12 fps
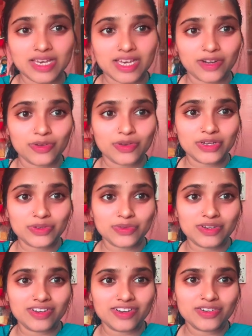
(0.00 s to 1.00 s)
going to
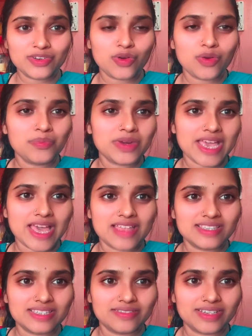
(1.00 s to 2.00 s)
learn
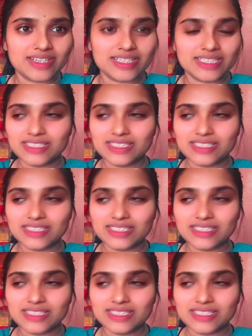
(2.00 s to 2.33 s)
comprehensive English.